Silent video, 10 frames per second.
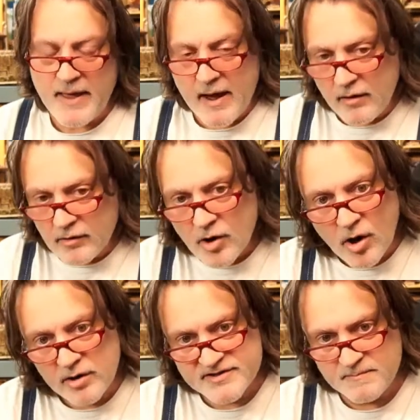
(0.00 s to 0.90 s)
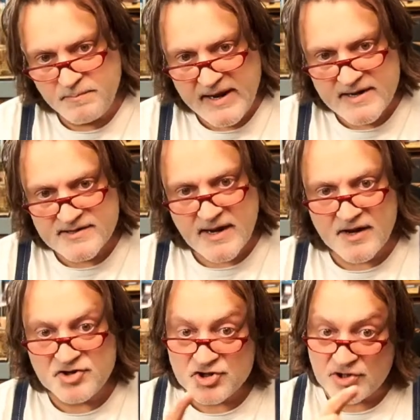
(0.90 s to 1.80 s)
alcohol as a base, and
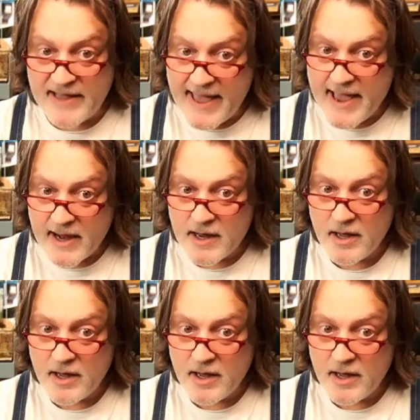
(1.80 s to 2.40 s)
shellac